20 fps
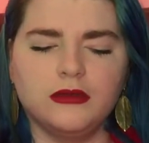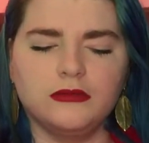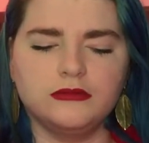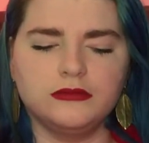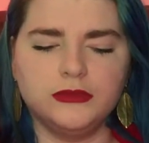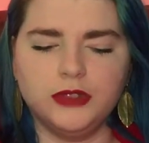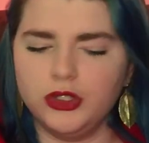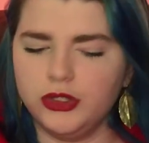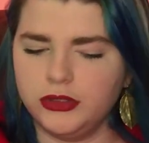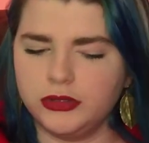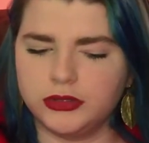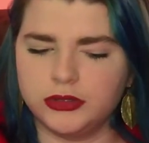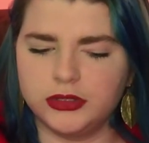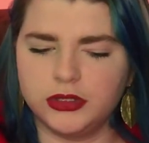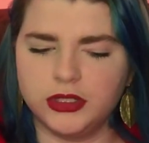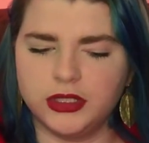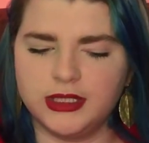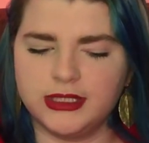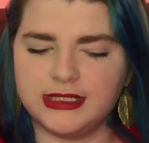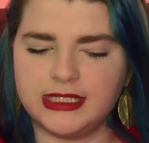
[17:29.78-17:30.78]
No,
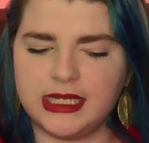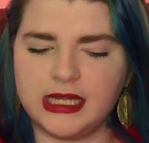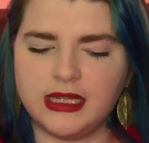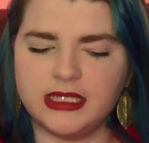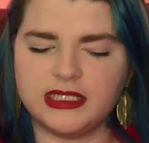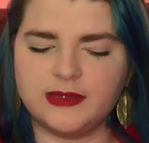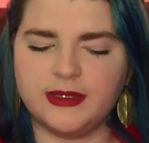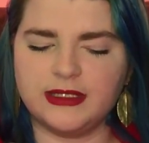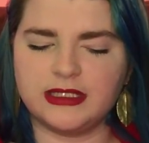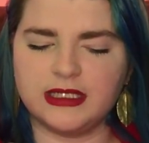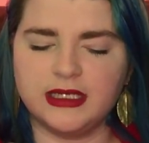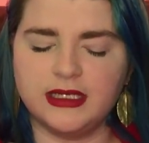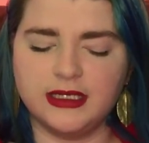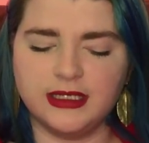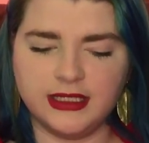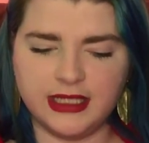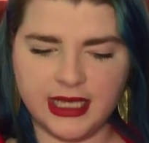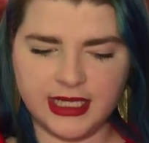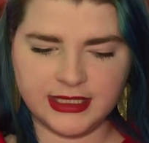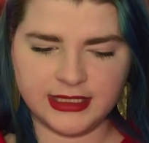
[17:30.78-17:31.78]
said Elizabeth.
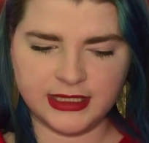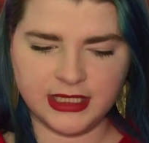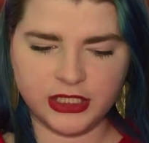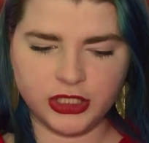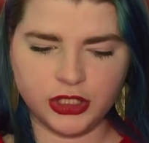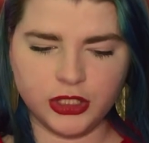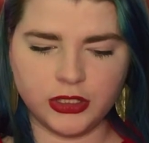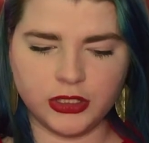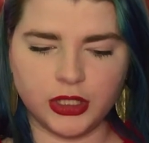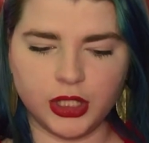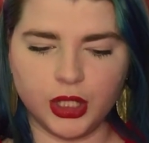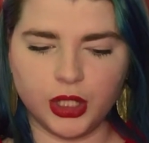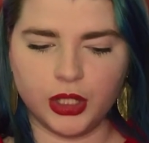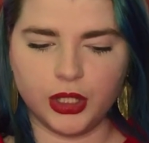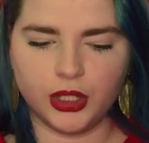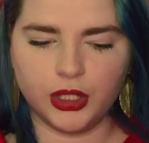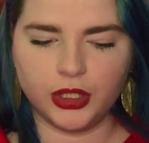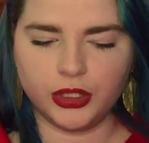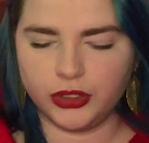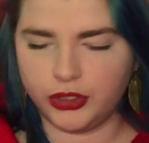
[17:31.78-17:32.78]
Yes, said John.
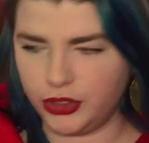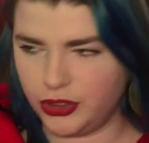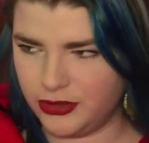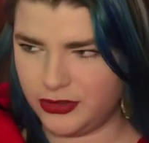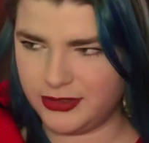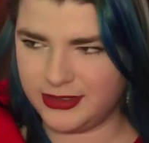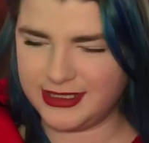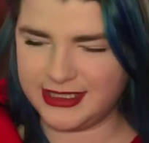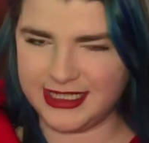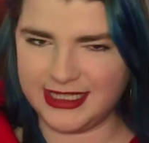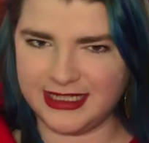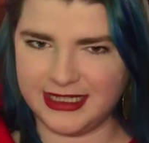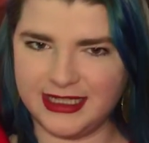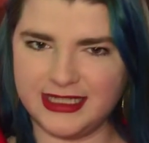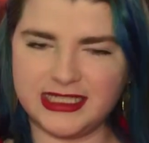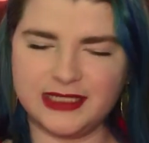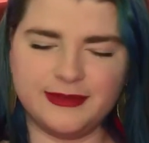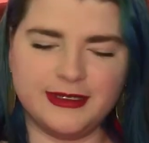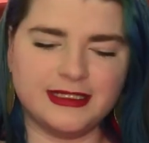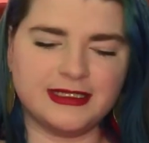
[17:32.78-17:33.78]
No, said
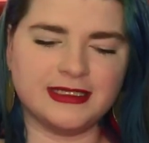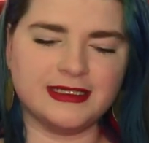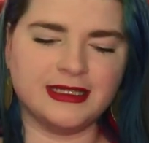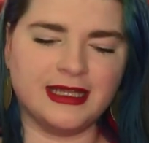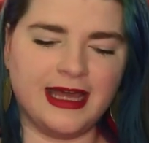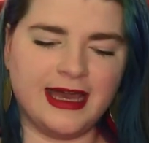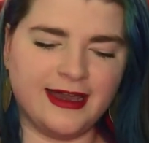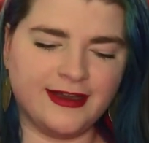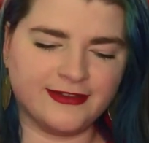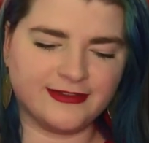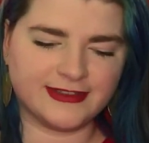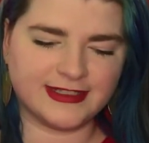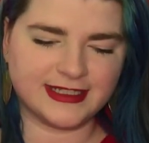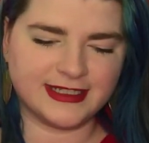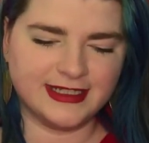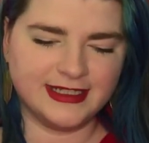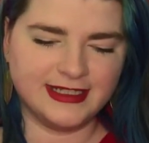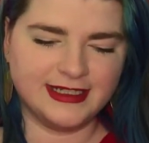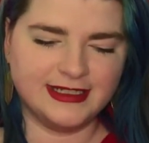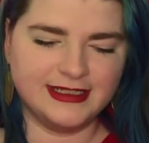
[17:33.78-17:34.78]
Elizabeth, and laughed.
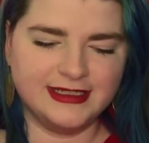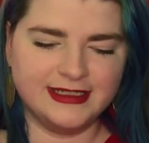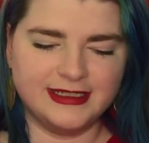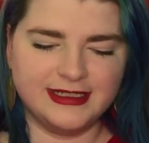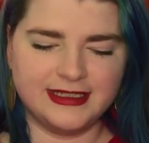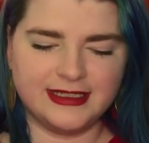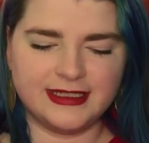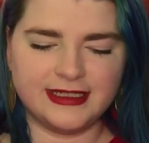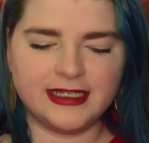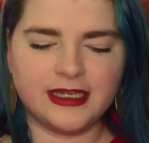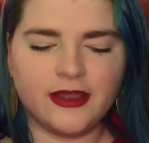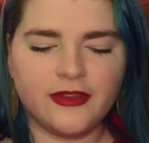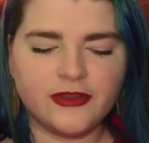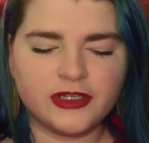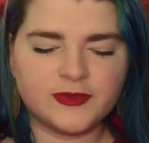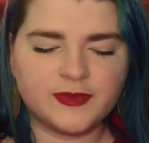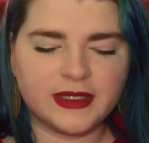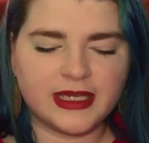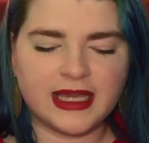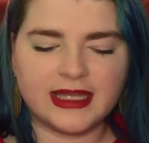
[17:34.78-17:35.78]
The
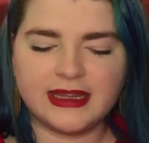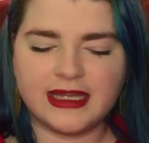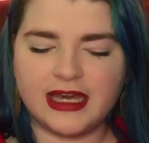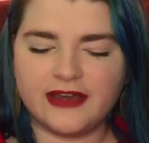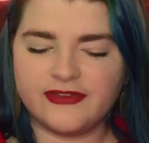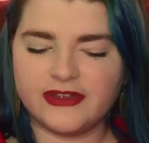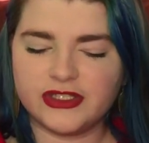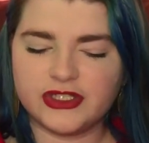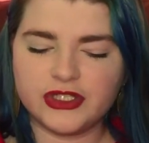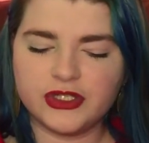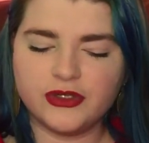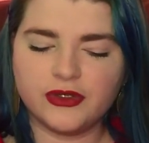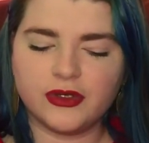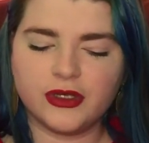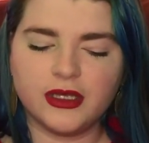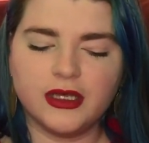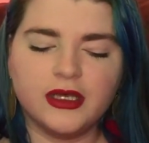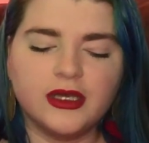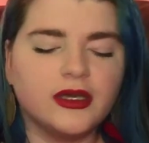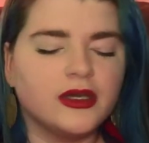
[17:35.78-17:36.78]
others began laughing too.
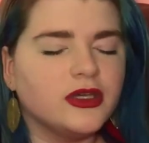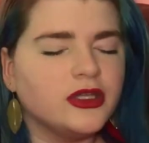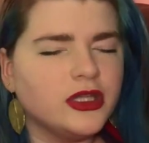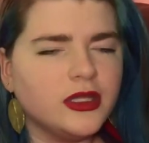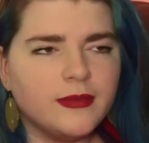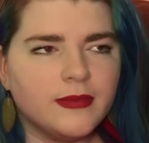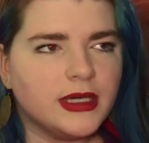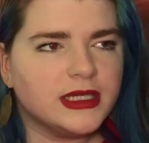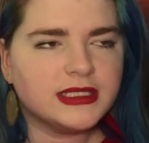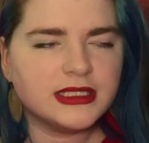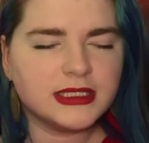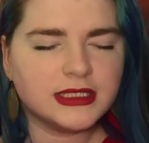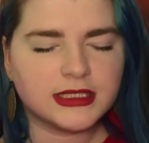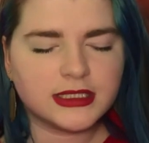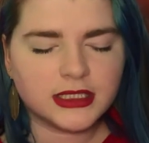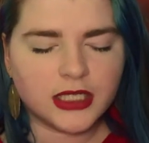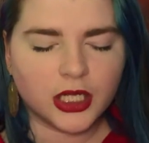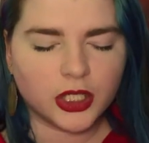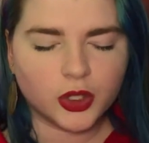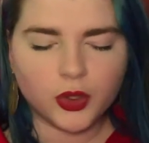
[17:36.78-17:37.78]
You mustn't
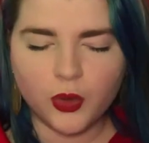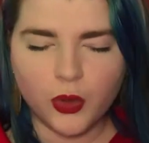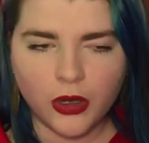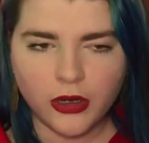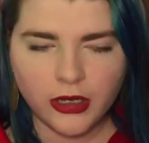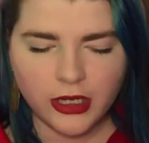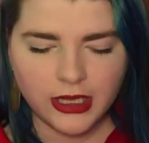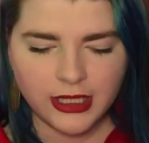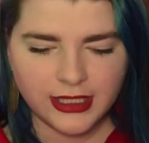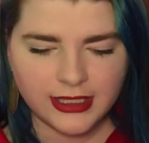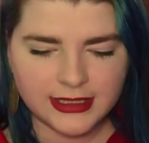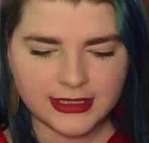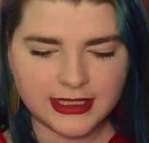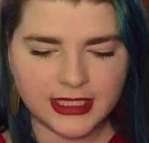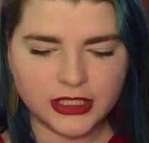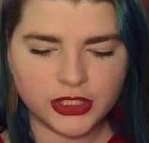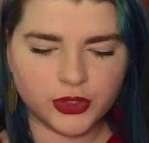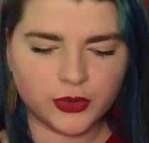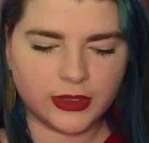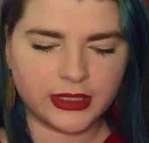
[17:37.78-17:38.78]
start quarrelling,
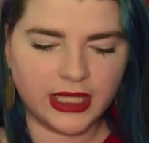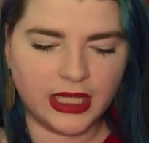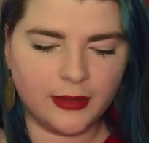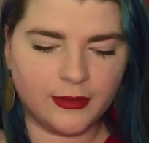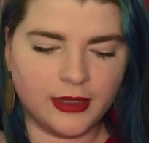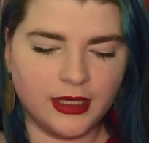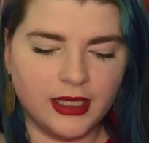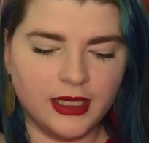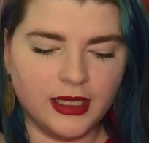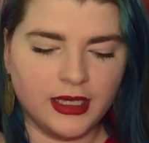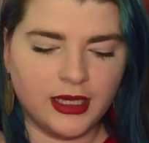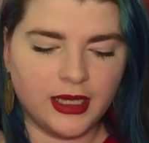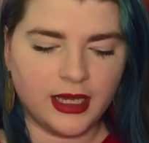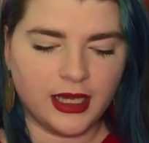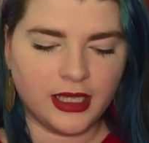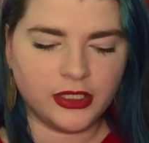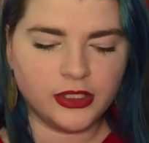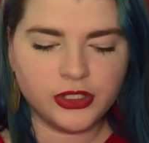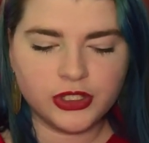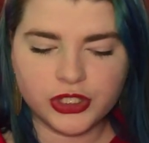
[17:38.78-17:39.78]
said Joachim,
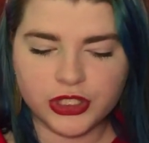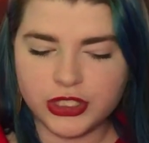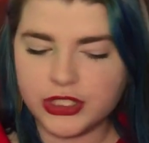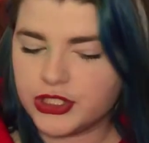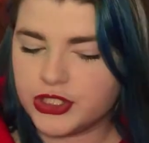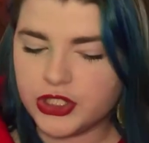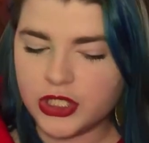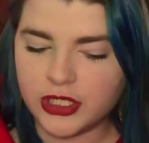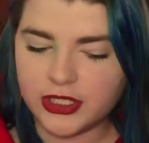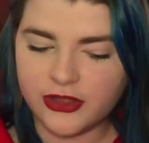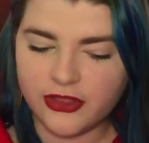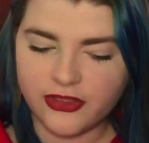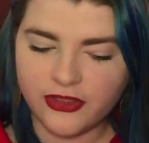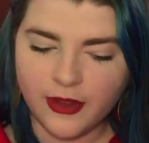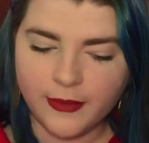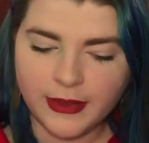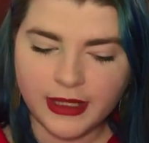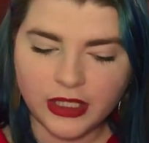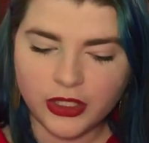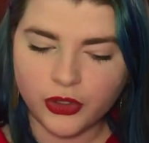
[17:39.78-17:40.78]
and you shouldn't start
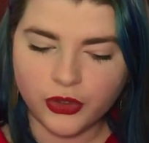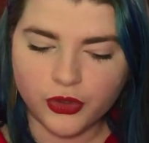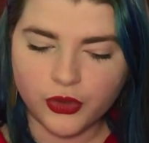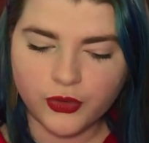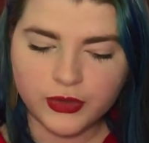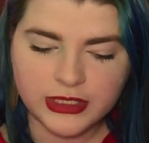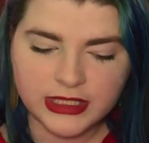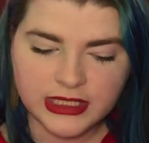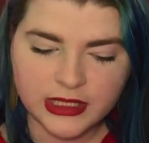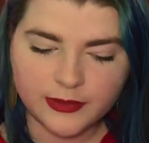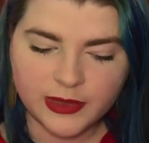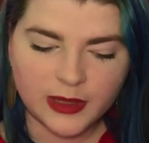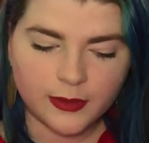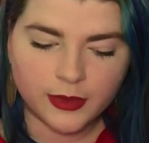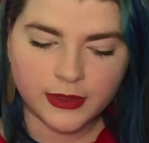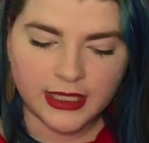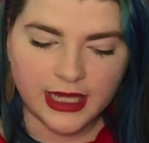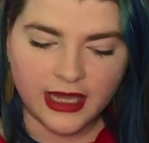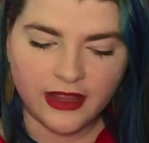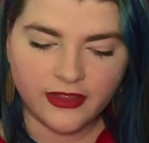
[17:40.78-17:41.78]
thumbing your noses at
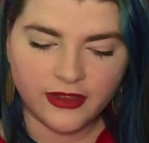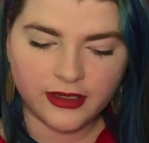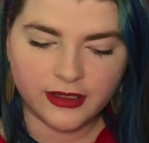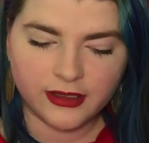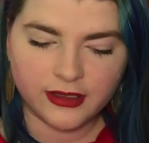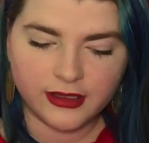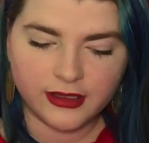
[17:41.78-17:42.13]
people either.